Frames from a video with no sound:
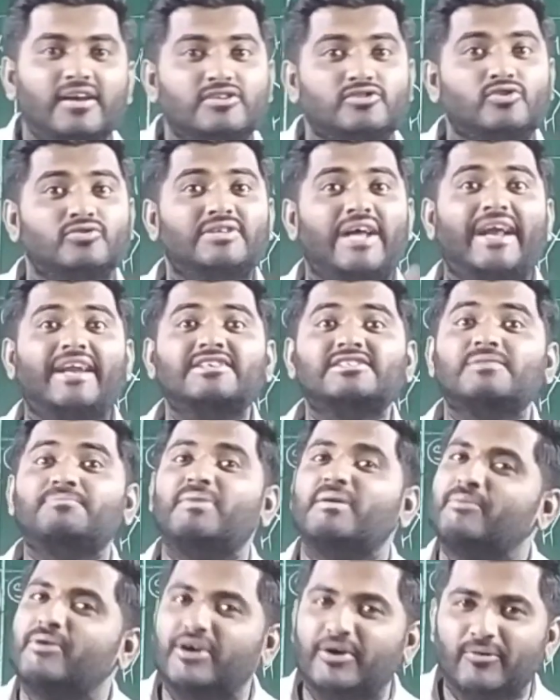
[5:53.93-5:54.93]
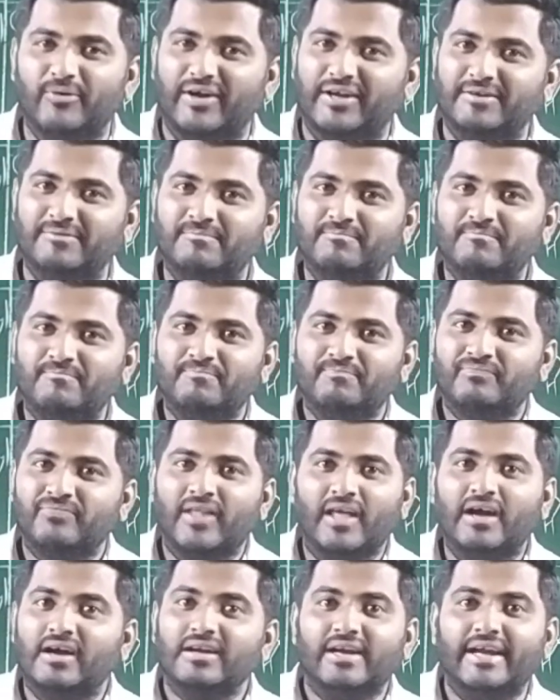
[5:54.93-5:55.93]
So that is a preferred one.
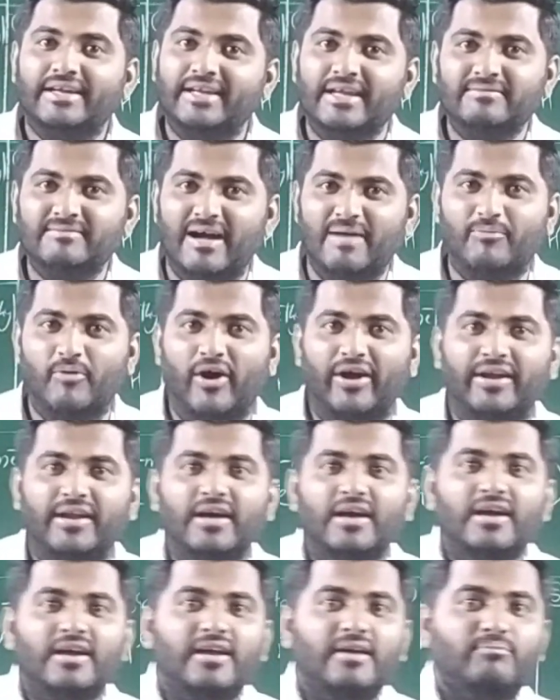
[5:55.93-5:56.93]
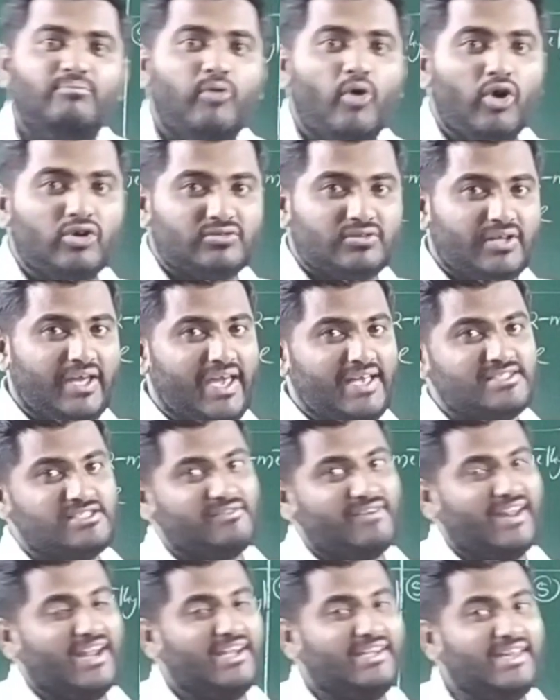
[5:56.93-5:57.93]
Getting my point? In both cases
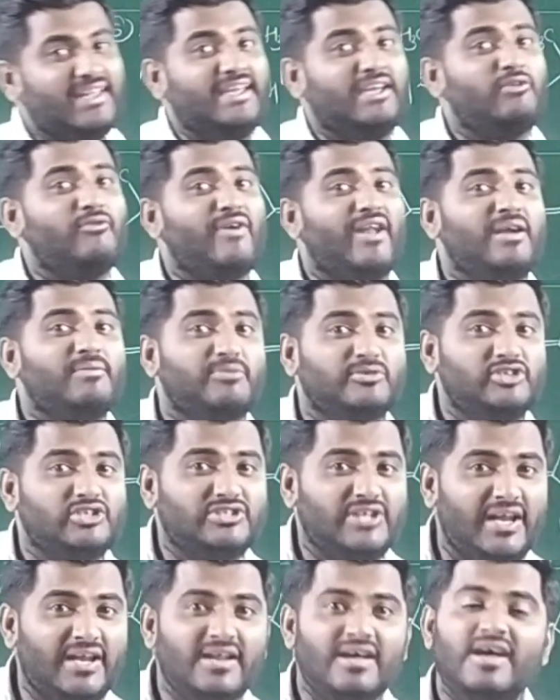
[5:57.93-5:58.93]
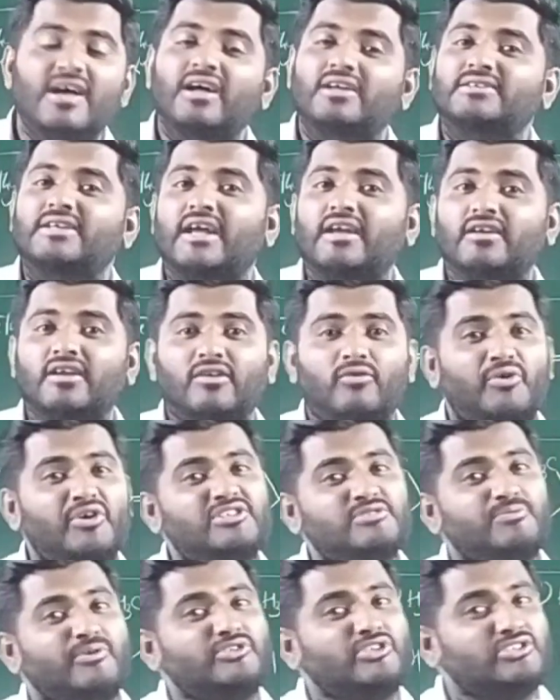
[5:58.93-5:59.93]
you are getting equivalent position. Then in
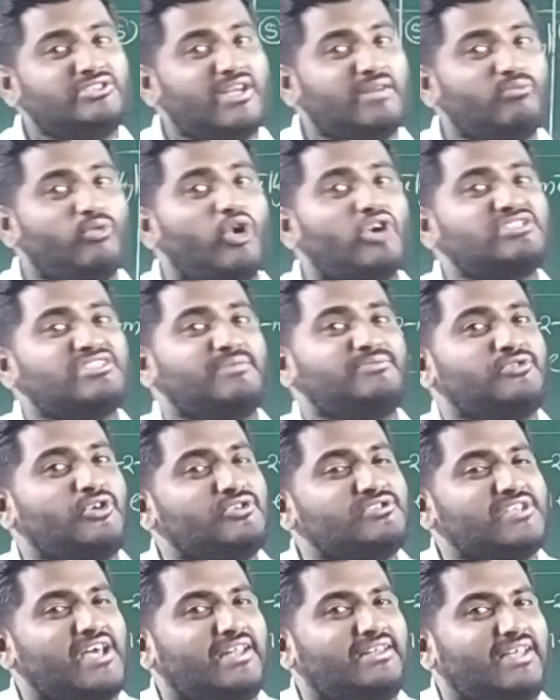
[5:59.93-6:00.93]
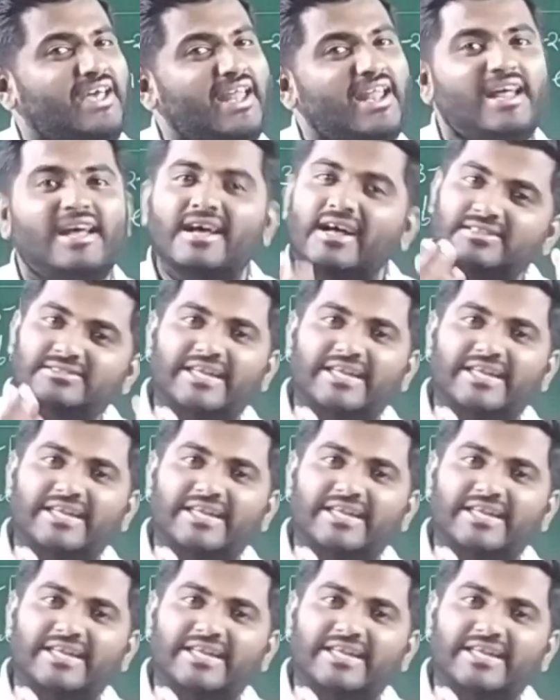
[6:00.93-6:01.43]
which position more substituents are there?